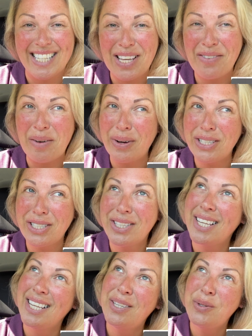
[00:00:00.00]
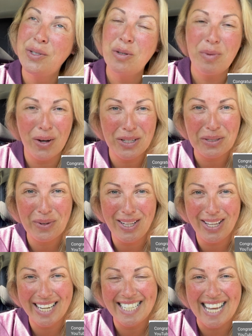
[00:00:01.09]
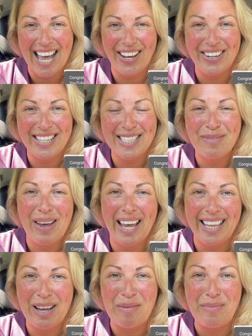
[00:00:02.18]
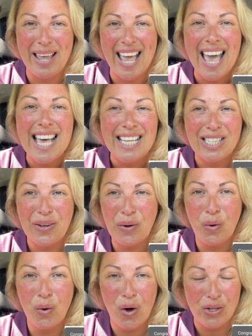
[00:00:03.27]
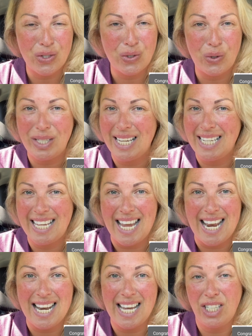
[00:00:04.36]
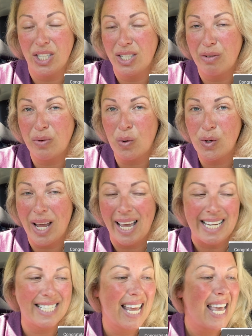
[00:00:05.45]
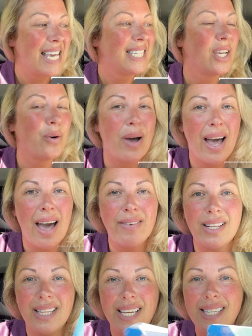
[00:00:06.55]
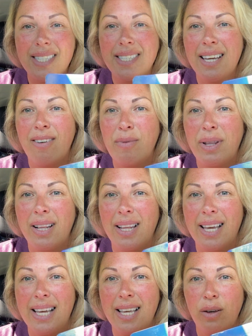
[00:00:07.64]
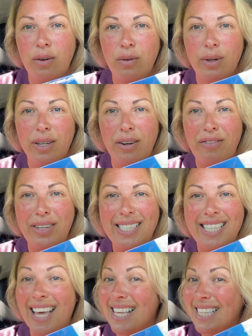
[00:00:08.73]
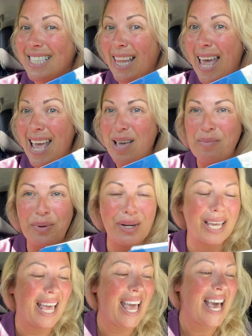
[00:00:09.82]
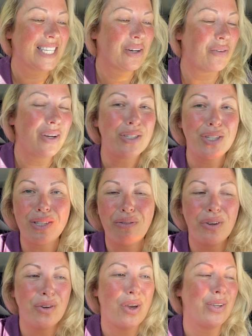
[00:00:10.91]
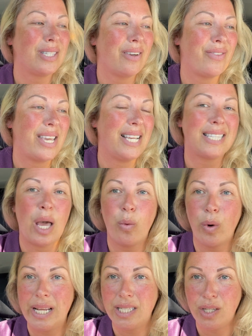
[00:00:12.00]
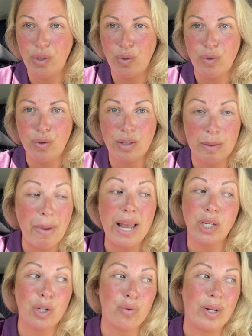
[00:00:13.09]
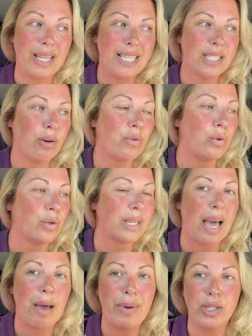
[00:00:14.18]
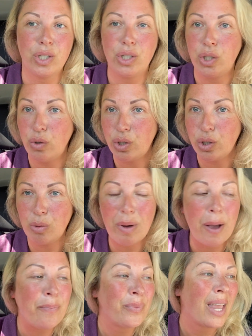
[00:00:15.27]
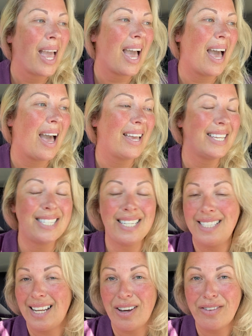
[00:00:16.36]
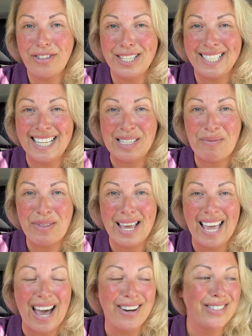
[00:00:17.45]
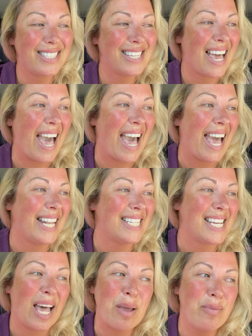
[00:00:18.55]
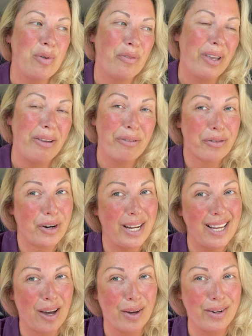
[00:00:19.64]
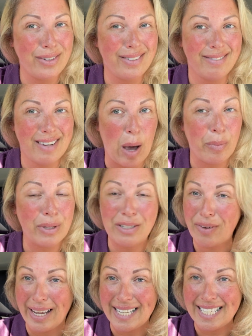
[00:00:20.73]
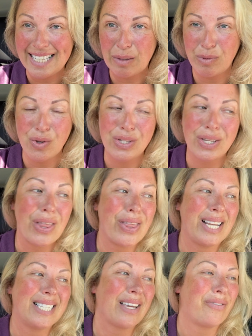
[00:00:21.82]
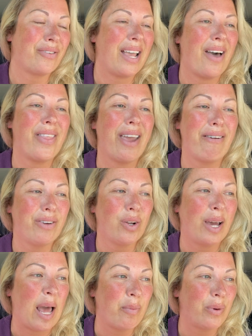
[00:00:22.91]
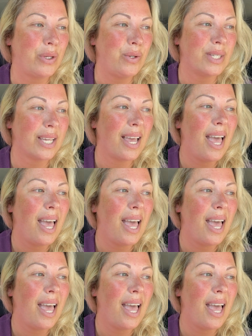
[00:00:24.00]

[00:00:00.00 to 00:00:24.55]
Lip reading: Thank you very much. The YouTube gods were looking down and smiling on me. So it all got sorted in just a fortnight. So I have a little list. I have my little, I don't know if you can see that, sleigh book. So I wrote just a few notes of things that I wanted to mention really. So of course I mentioned YouTube. It's easy enough to set up the account, and iMovie free on Apple devices. I'm sure there's other things that are free out there if you're not an Apple user.